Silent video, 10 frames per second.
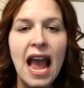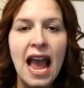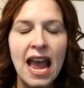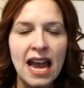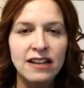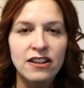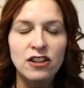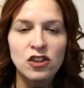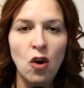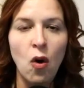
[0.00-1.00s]
And
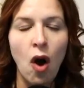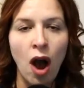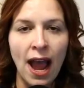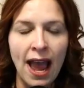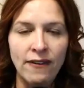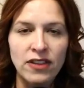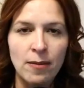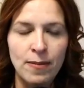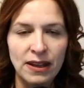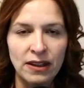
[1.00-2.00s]
so I have the
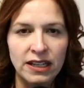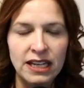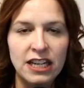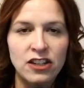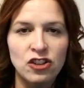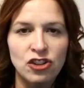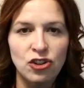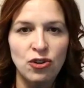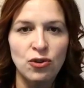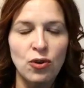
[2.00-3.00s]
ability
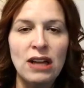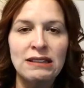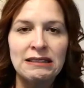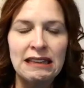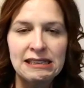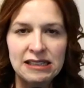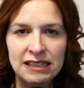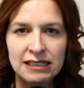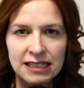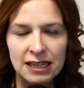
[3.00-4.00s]
to
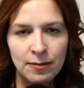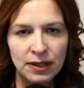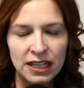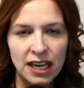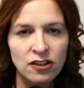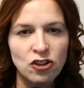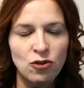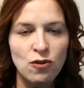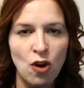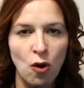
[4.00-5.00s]
listen deeply
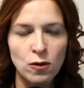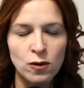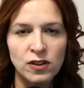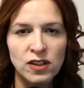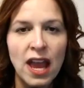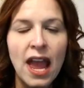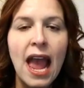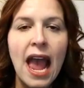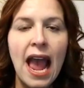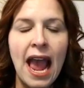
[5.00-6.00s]
to those
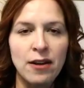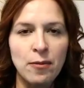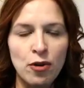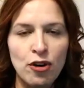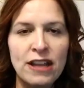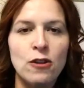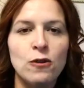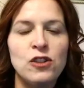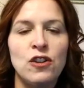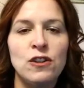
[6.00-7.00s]
and bring
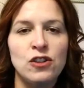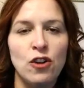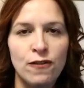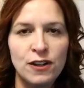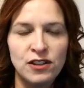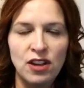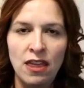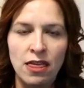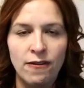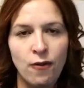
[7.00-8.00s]
those to the surface
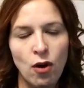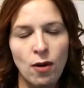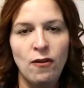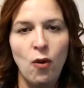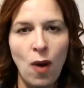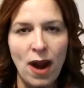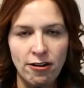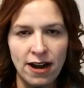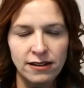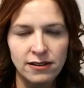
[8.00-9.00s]
in the form of
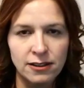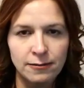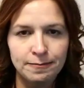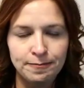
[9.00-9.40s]
awareness.